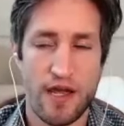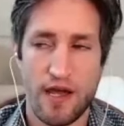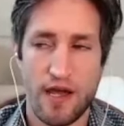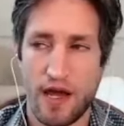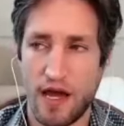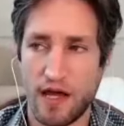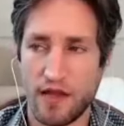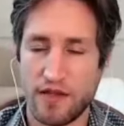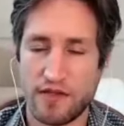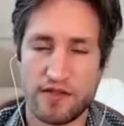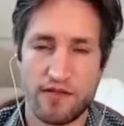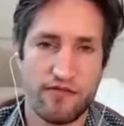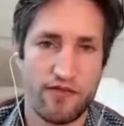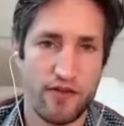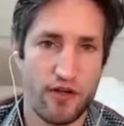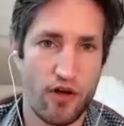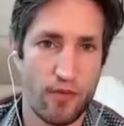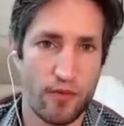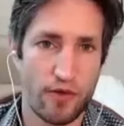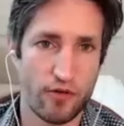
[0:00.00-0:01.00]
There's a
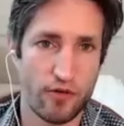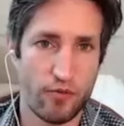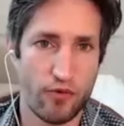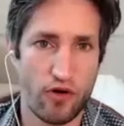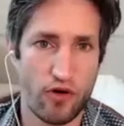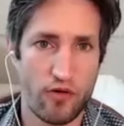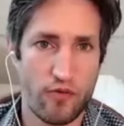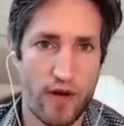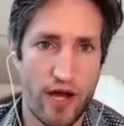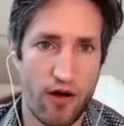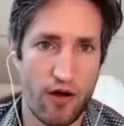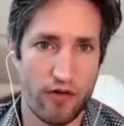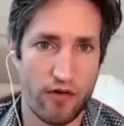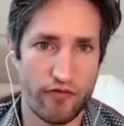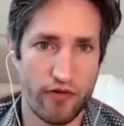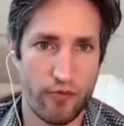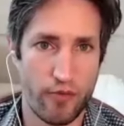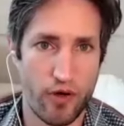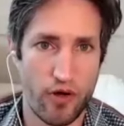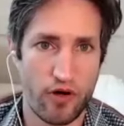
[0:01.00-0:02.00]
phenomenal book by
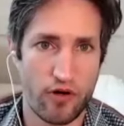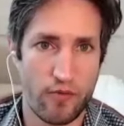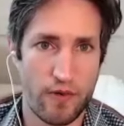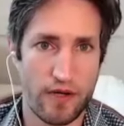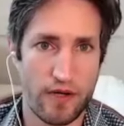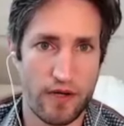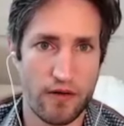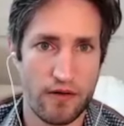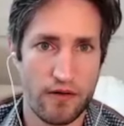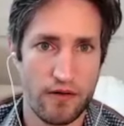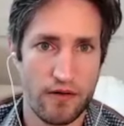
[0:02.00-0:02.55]
Oliver Burkeman,